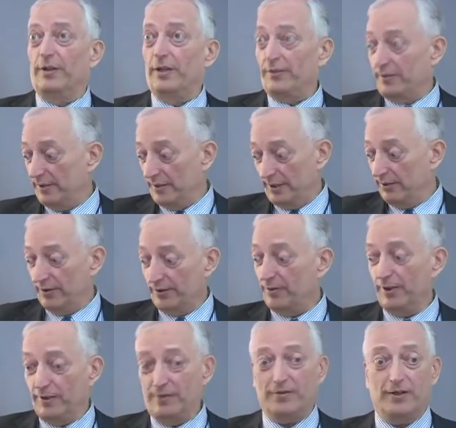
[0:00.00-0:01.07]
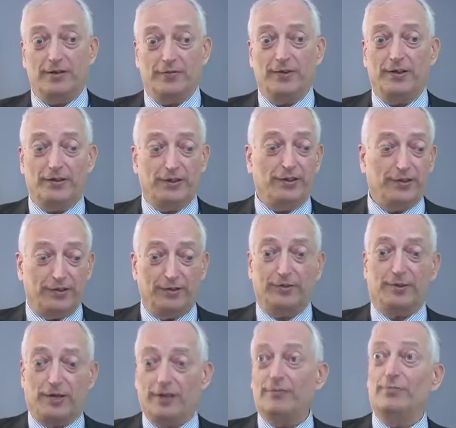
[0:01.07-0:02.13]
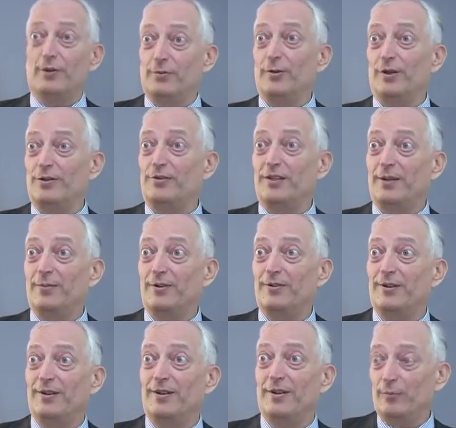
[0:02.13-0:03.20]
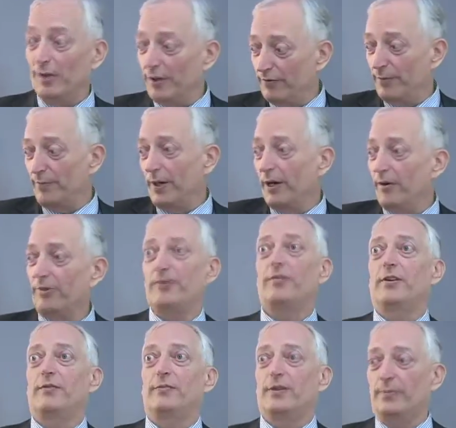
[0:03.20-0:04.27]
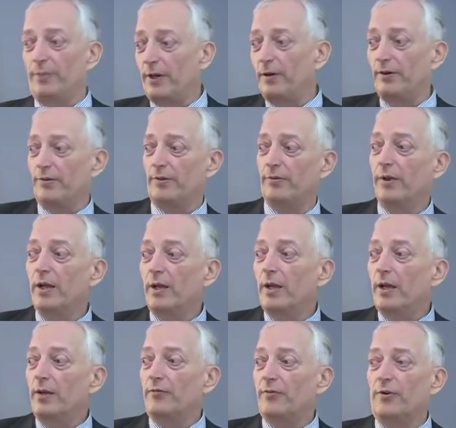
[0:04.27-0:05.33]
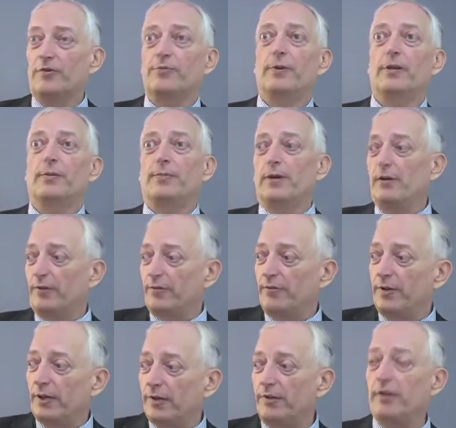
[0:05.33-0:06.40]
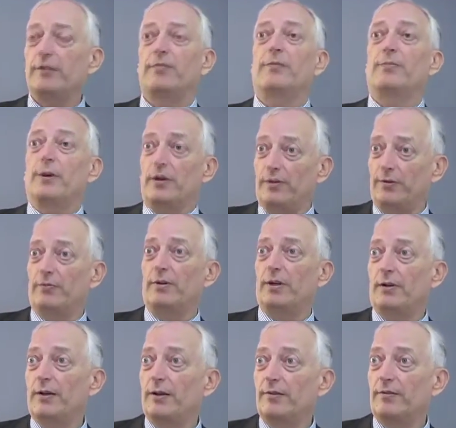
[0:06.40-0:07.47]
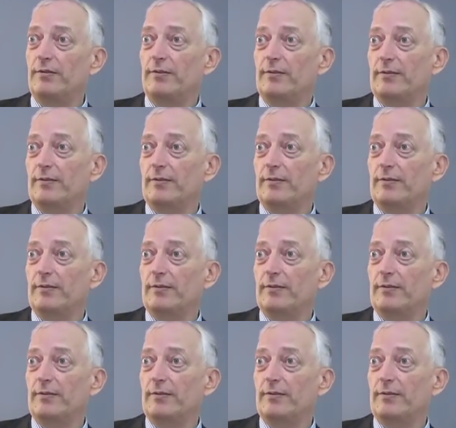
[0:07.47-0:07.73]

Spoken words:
They actually, in the treaty draft, they said this is a government we're establishing, and it will have the powers of government, powers of enforcement, powers of taxation, powers of regulation.